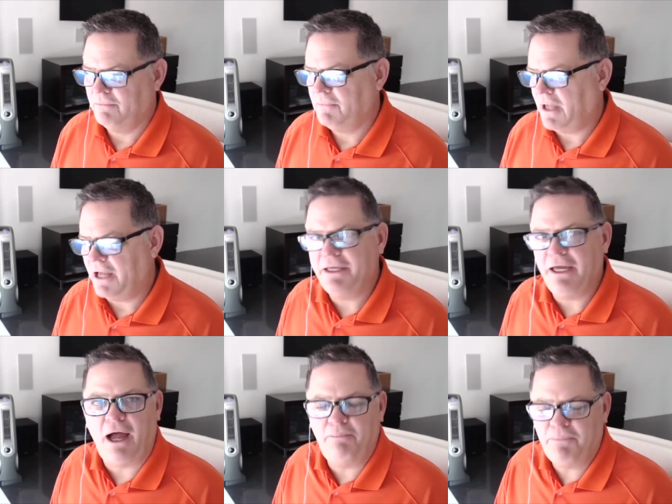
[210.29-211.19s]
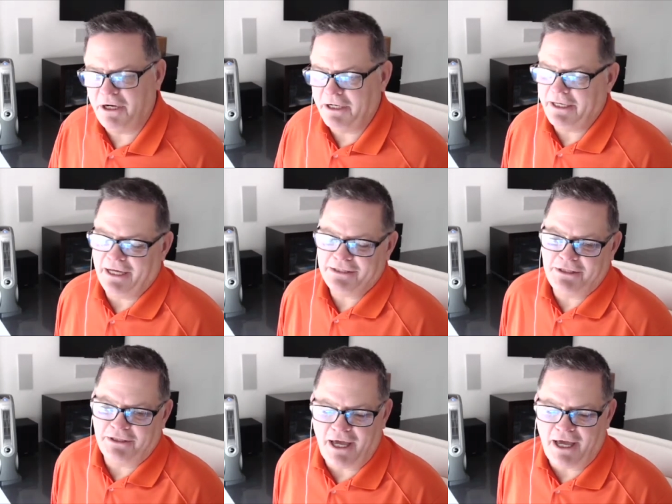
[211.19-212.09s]
kind of? I get, I'm going to guess
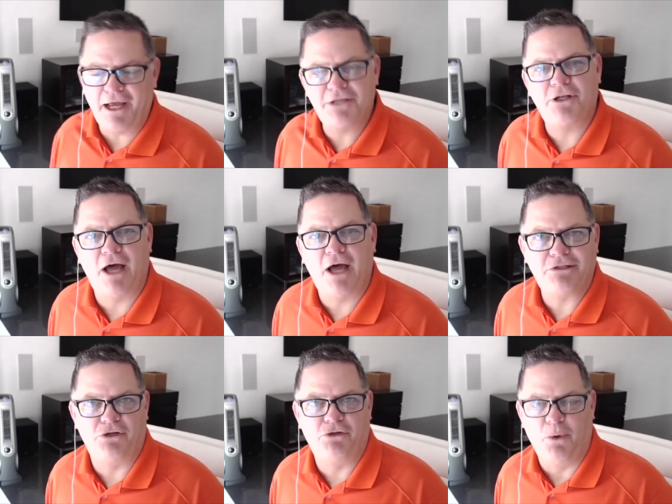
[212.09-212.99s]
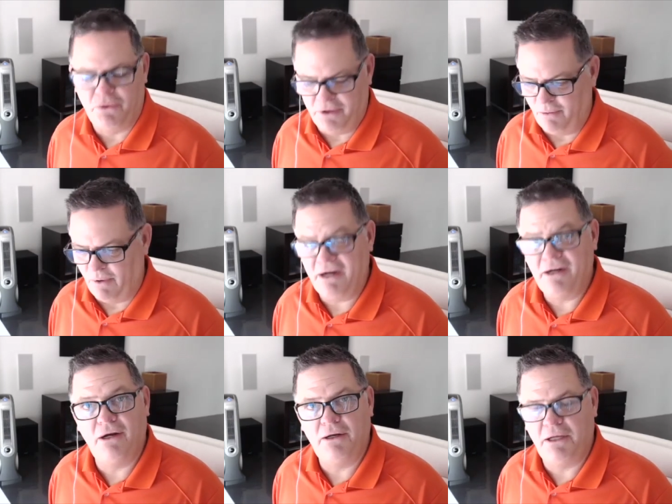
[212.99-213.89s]
that that has a lot to do with it, right?
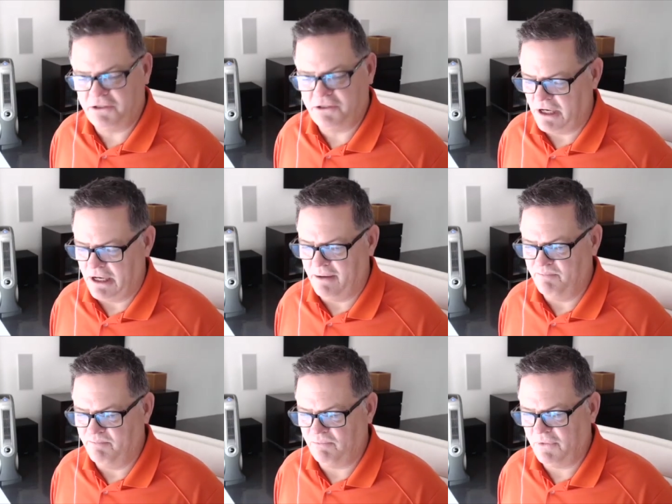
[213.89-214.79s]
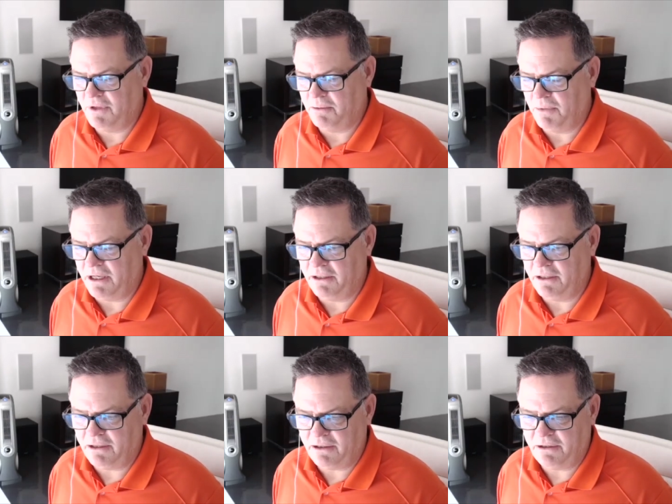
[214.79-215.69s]
It's um, in,
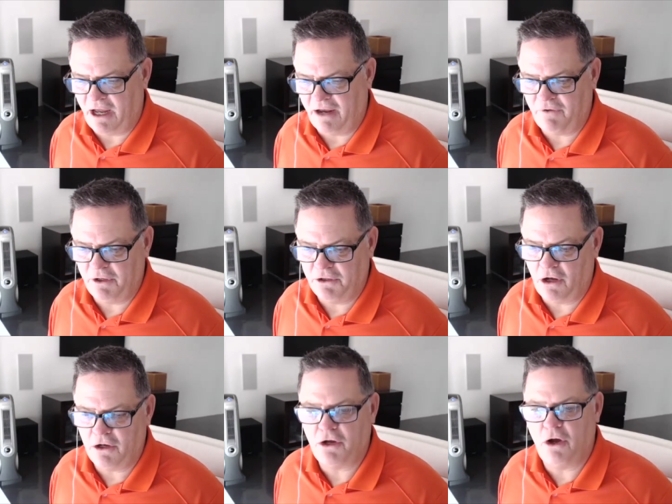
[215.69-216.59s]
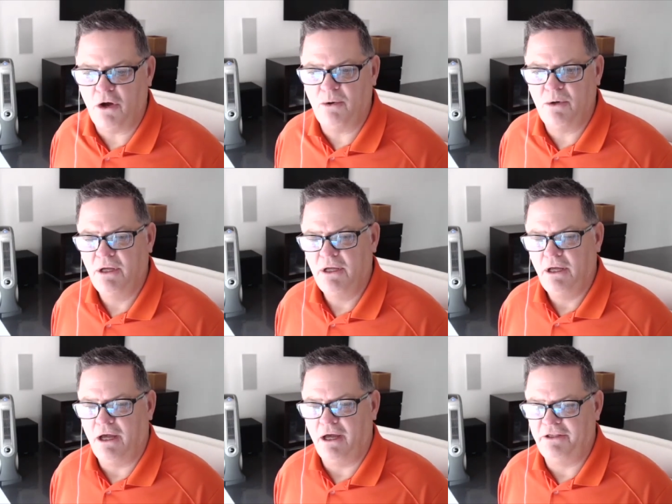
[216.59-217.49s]
it, not very long ago,
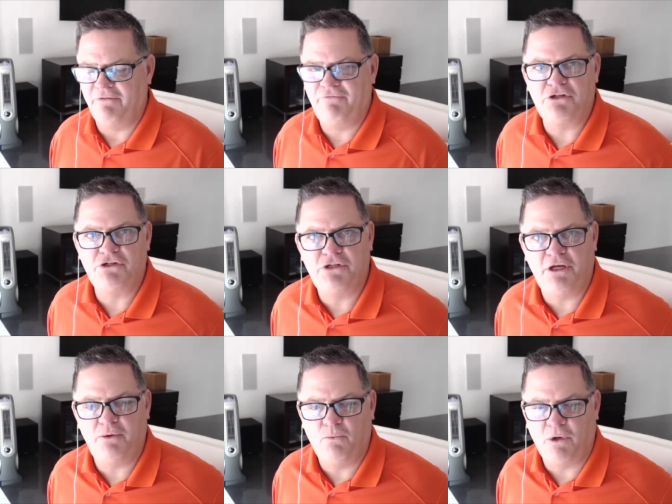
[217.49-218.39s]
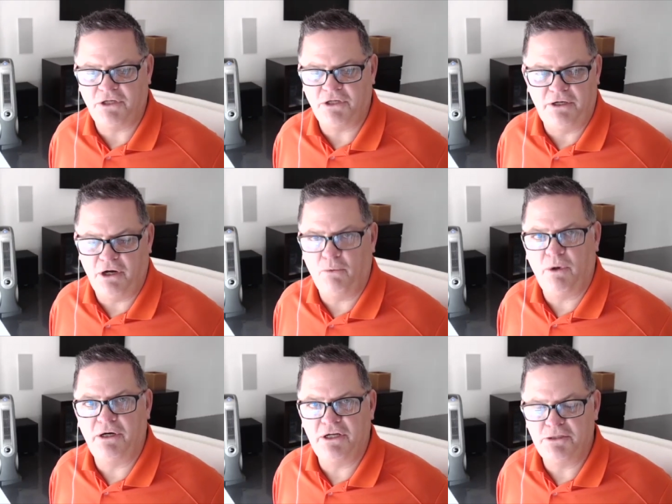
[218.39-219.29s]
uh, the efficiency wasn't near what
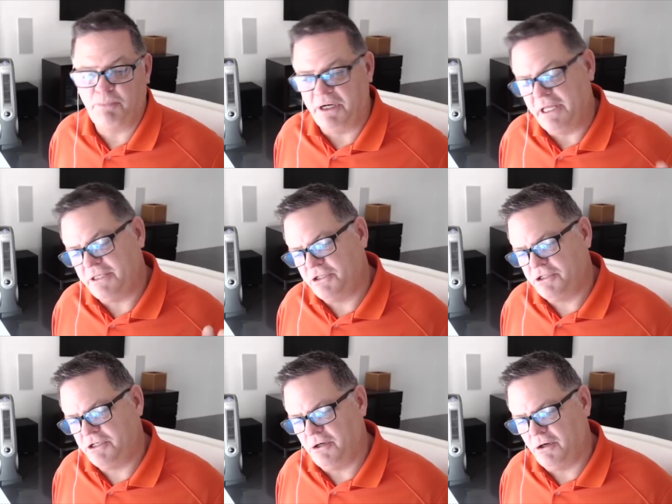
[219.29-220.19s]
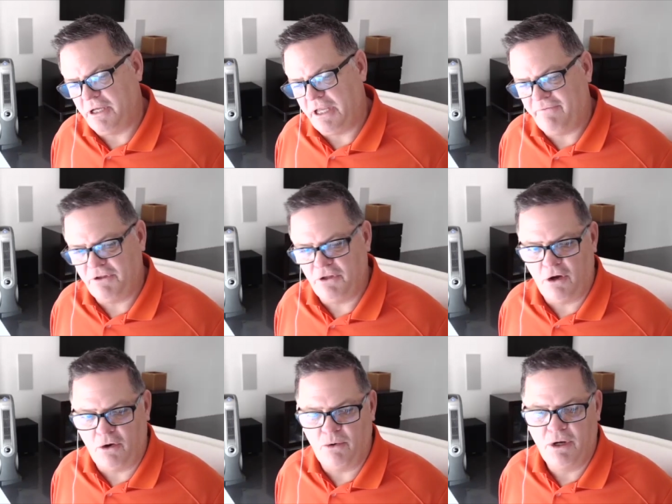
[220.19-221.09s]
it is, but it's still even
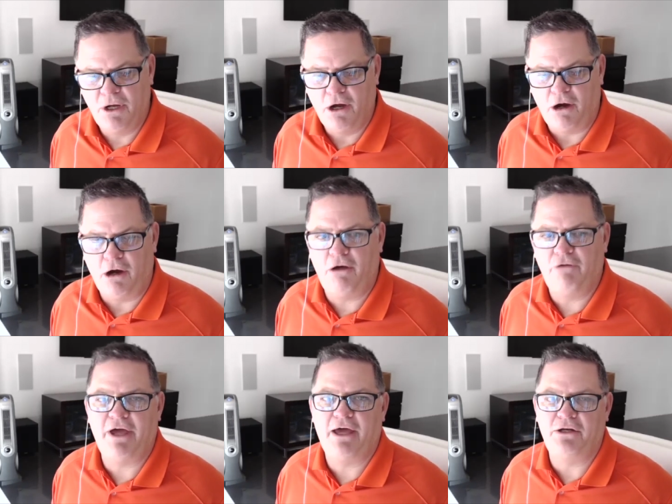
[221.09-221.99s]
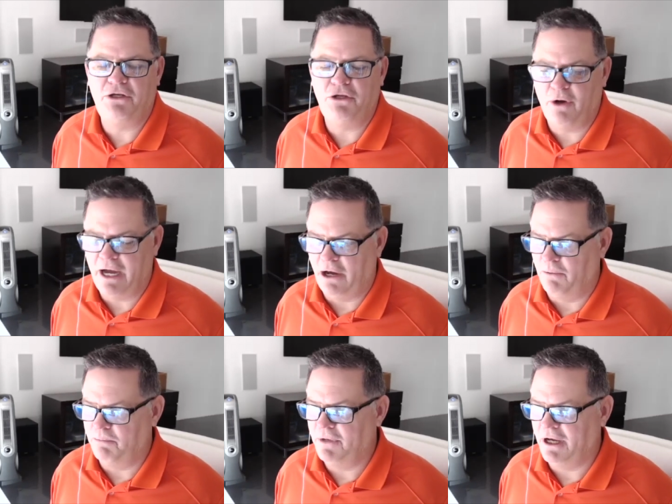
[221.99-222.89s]
though all that you know
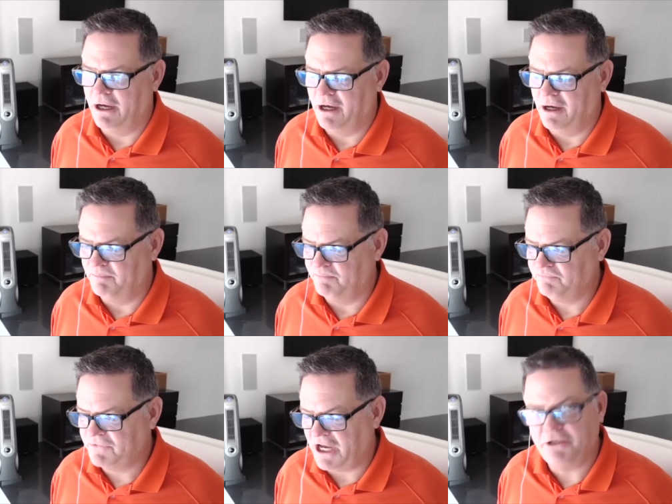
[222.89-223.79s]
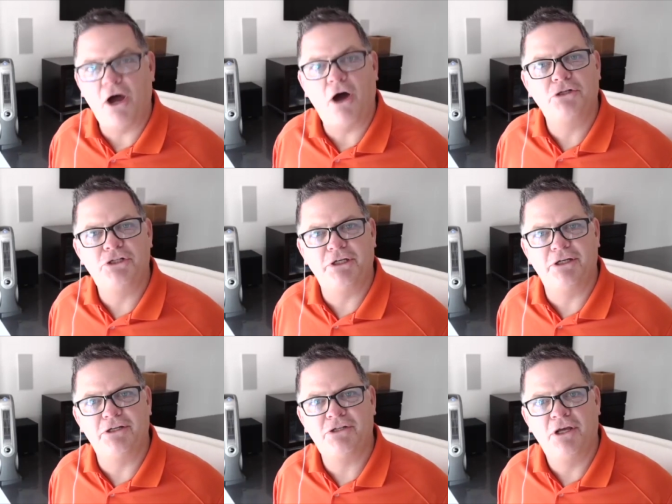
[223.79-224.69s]
how um, technology
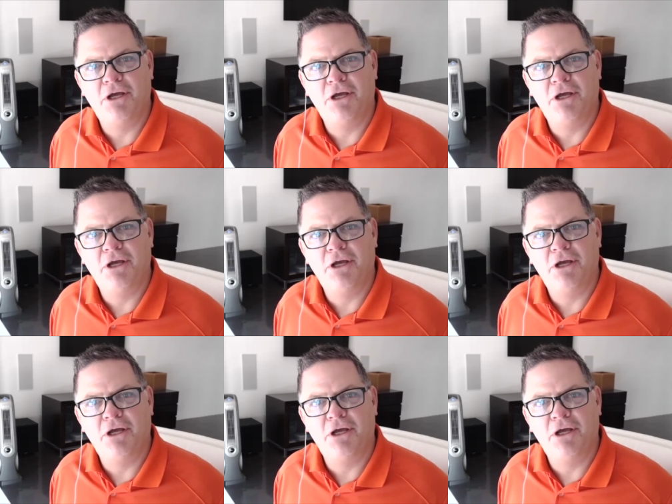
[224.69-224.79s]
is,